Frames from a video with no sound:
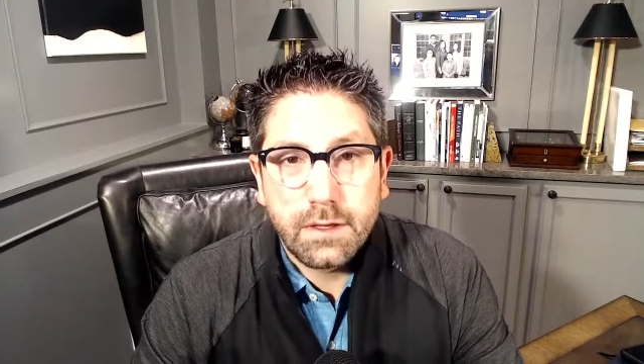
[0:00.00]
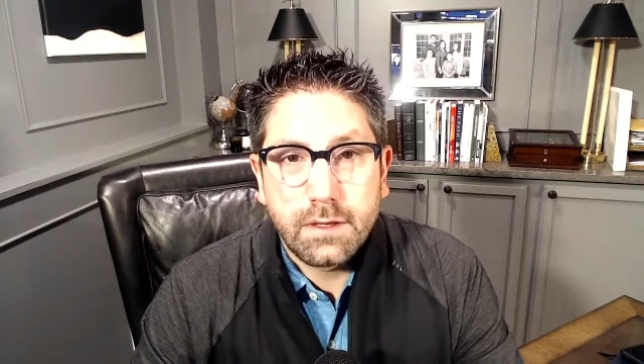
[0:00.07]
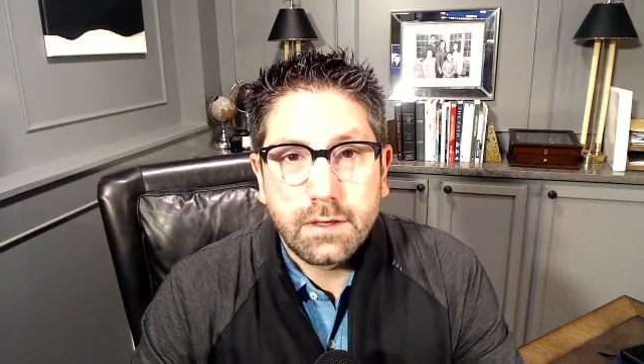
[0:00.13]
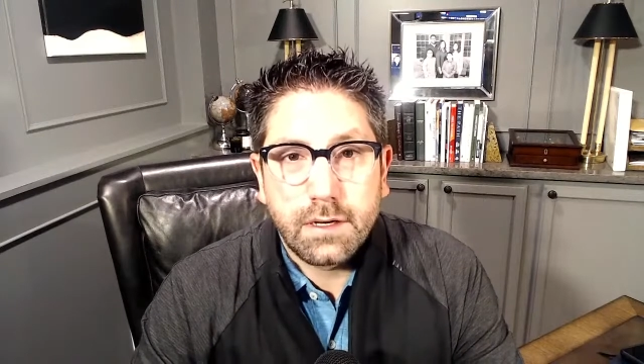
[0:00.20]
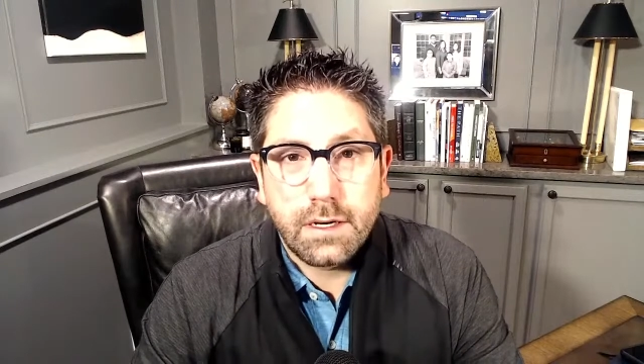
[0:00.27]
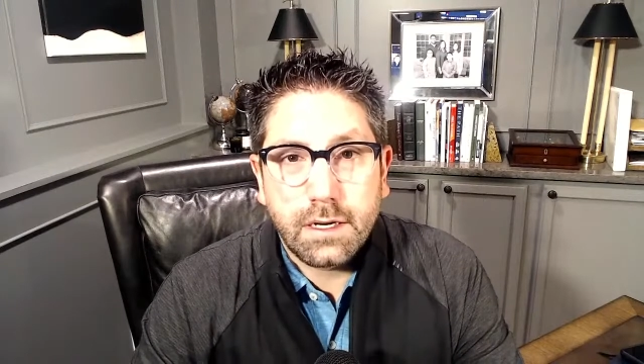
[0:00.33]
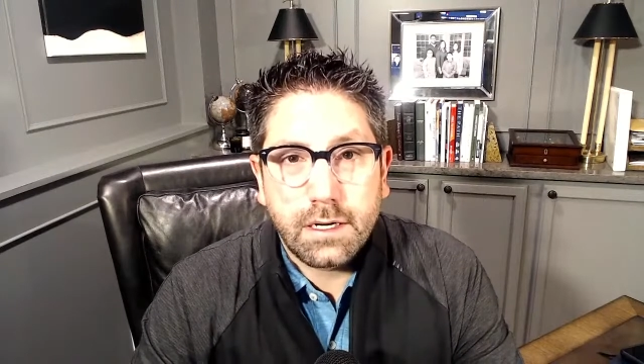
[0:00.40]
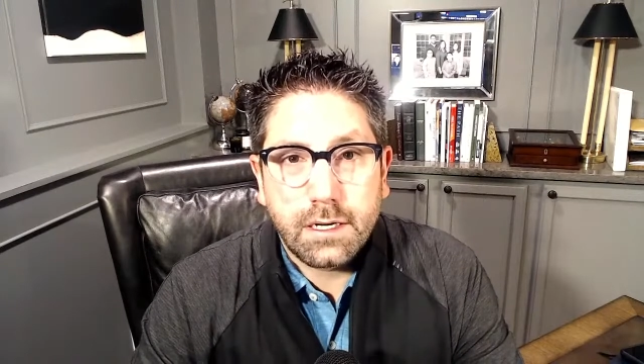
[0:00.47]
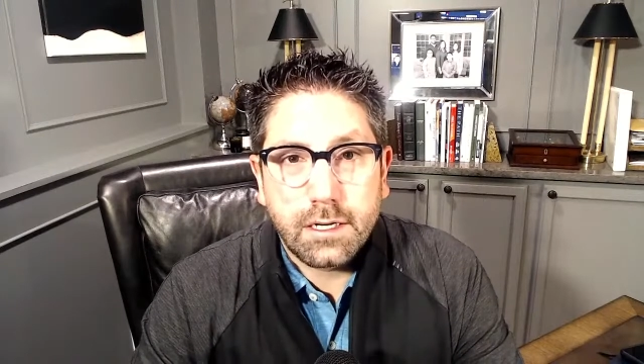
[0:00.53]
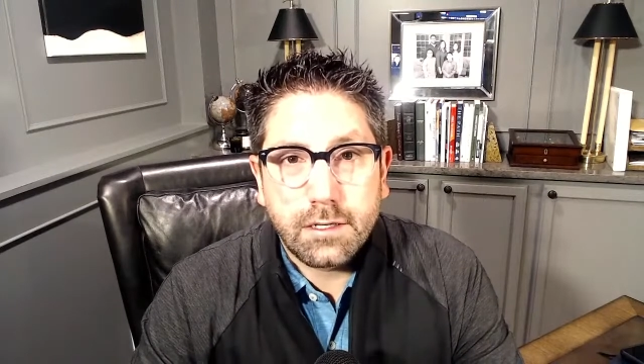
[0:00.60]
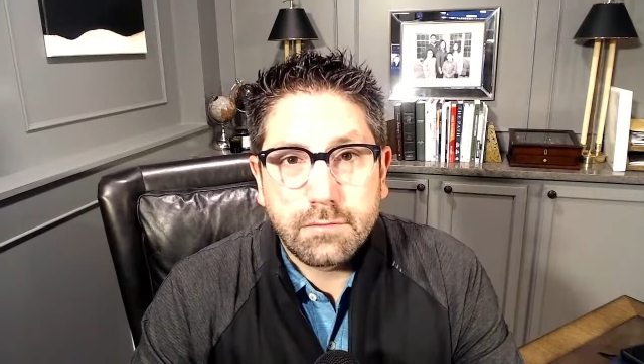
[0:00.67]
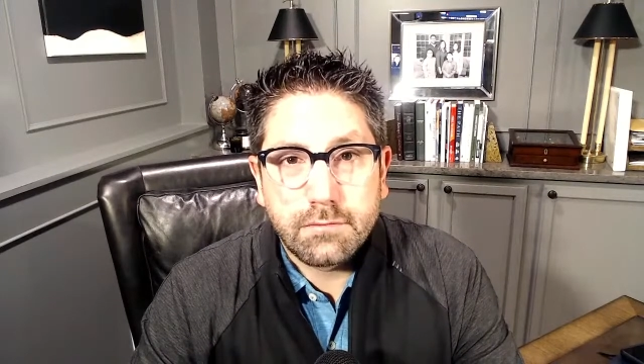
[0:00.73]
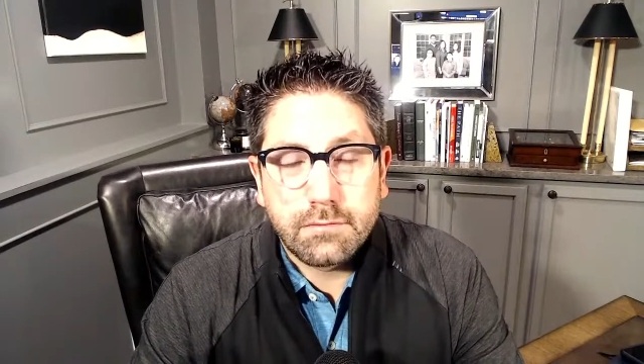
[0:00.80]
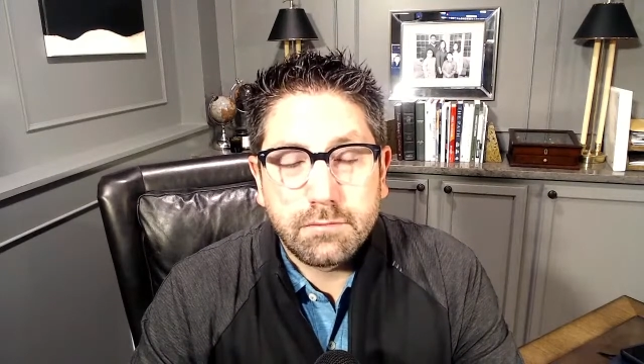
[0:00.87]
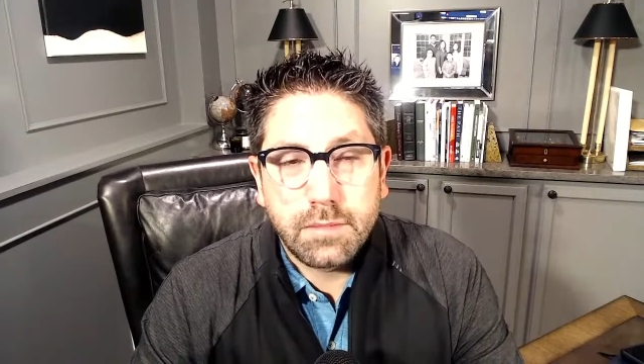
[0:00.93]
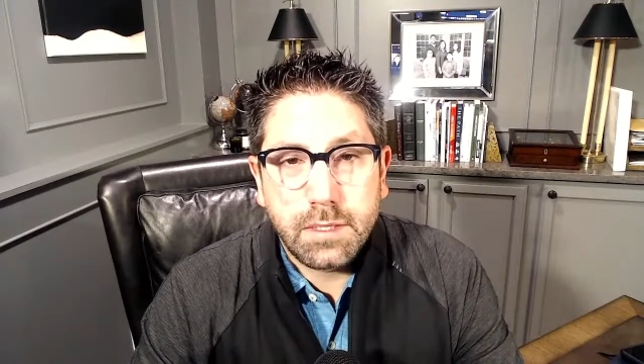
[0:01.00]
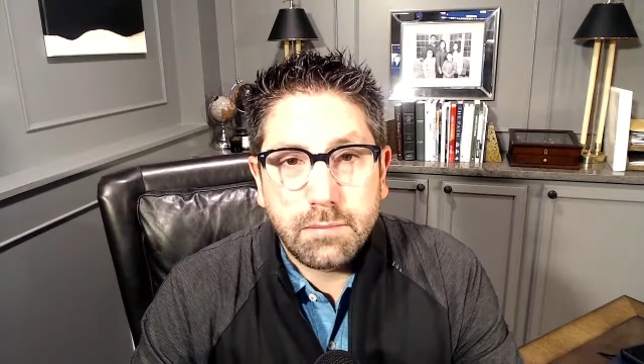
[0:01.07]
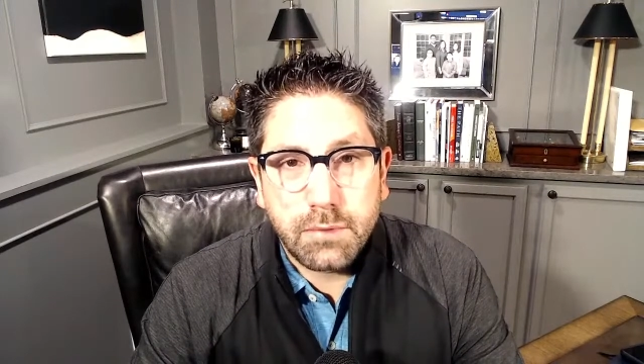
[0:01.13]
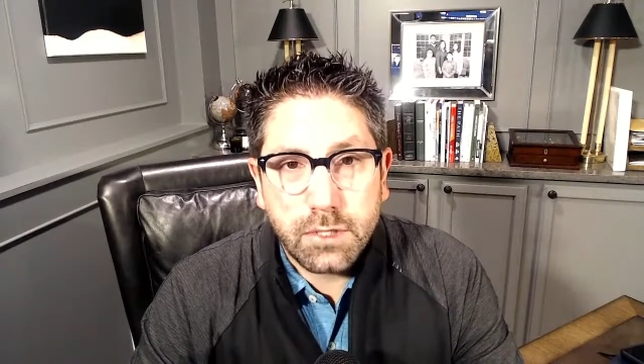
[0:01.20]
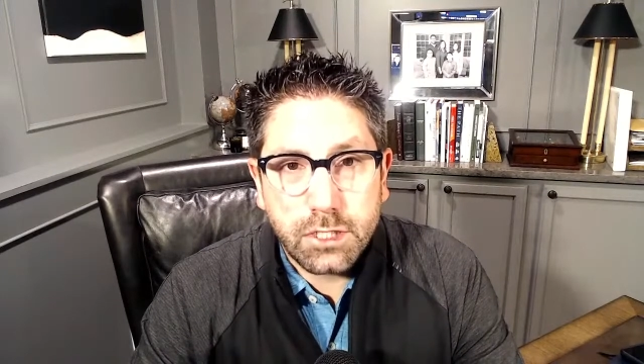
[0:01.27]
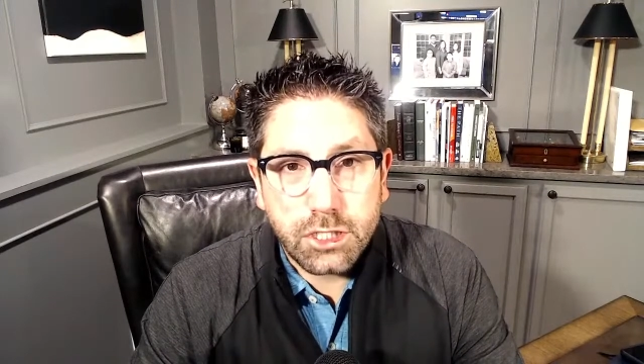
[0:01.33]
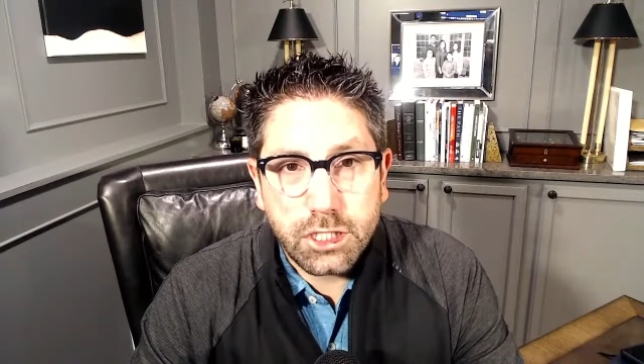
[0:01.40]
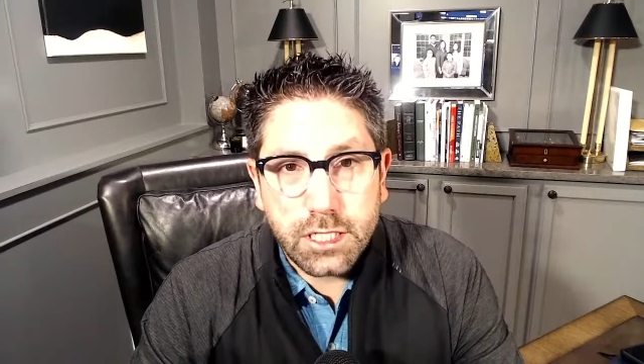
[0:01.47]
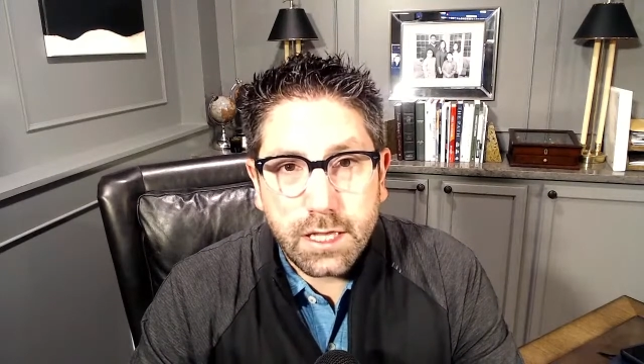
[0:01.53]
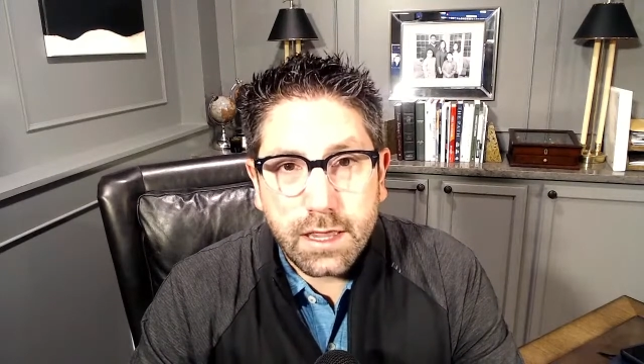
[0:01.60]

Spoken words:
be pushy.